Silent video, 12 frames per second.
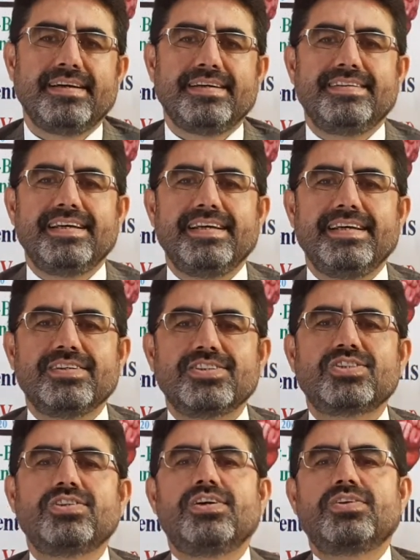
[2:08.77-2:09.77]

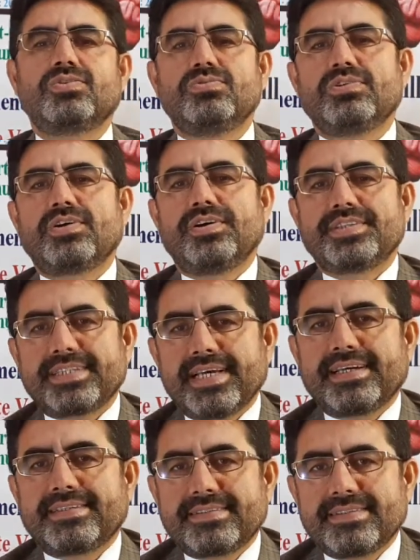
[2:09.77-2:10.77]
they start to
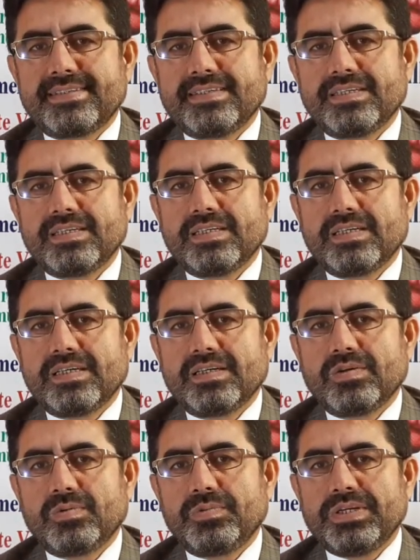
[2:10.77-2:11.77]
contact
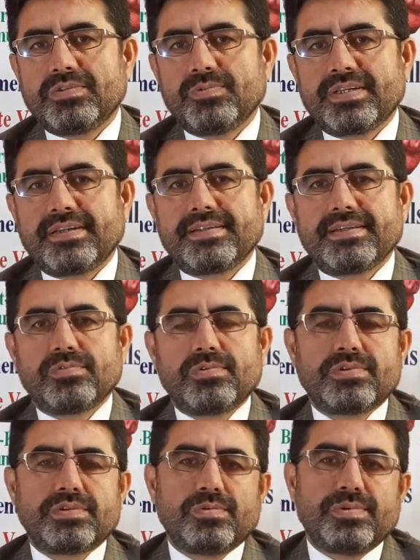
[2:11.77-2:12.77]
with one another,
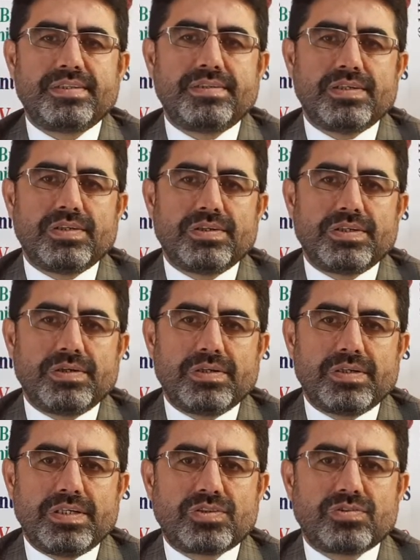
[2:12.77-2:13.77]
with
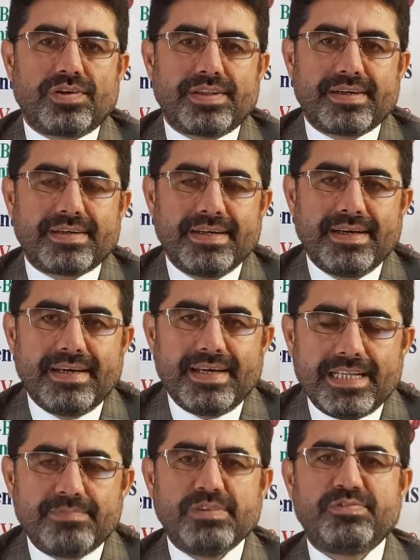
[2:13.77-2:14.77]
each other.
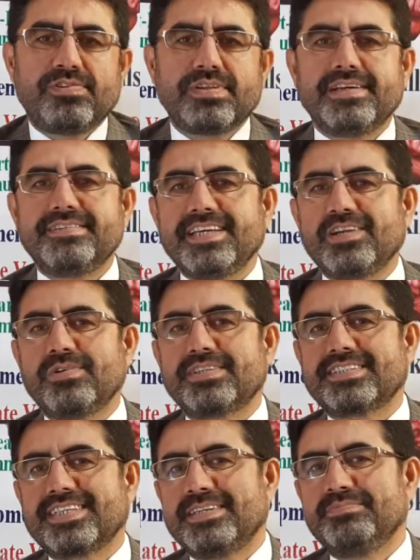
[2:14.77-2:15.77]
And before that, there
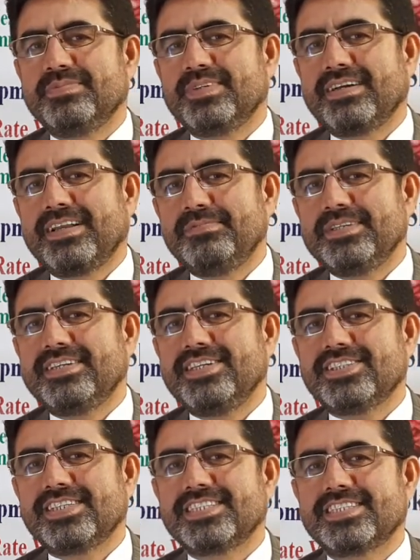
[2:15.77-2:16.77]
were some
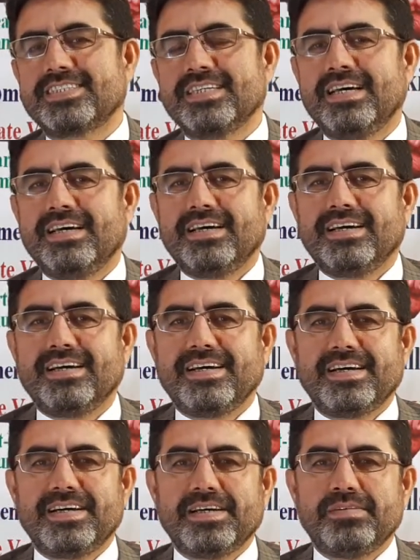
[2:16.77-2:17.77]
limitations
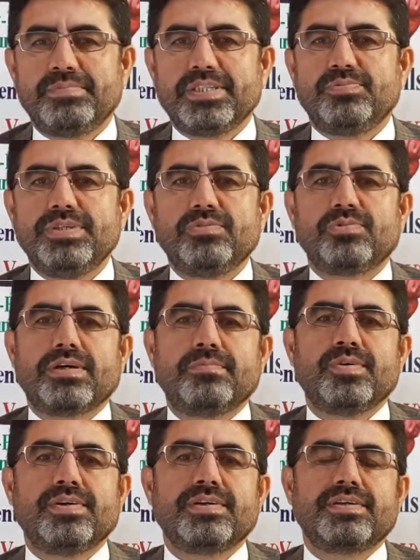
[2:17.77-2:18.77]
between or
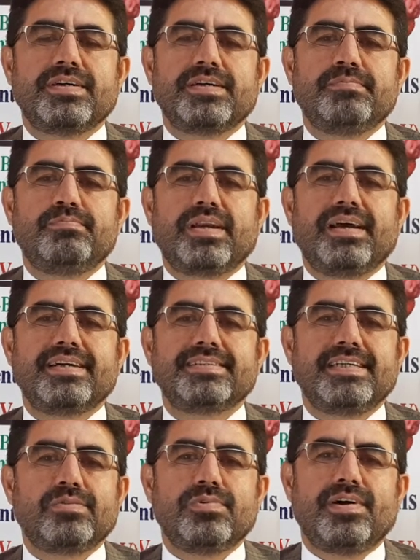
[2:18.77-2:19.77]
among
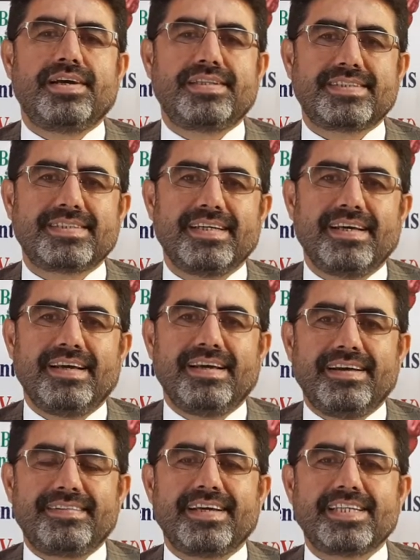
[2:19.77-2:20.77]
blacks and whites,
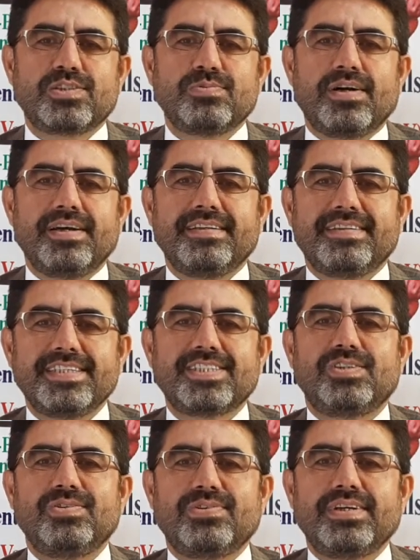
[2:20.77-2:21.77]
and that's why
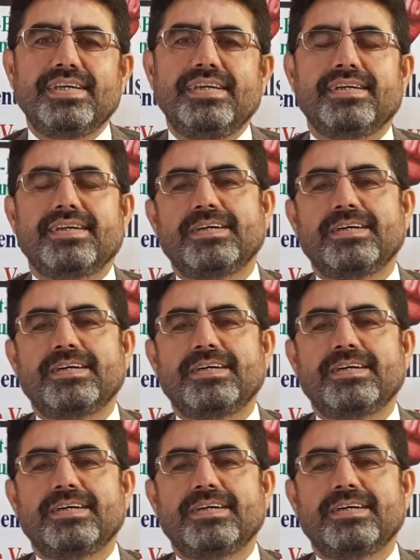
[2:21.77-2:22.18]
this theory